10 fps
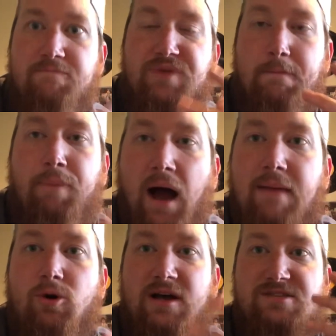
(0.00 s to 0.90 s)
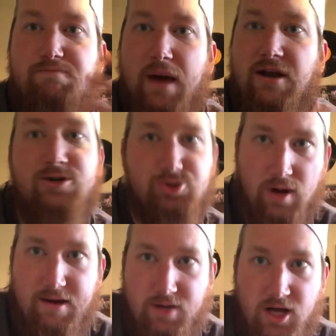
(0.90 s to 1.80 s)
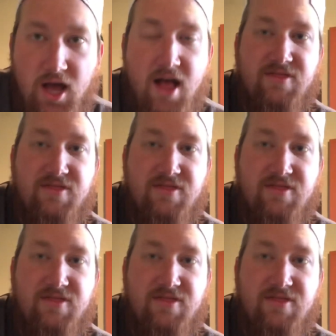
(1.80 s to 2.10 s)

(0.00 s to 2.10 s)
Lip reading: The Bible has better drama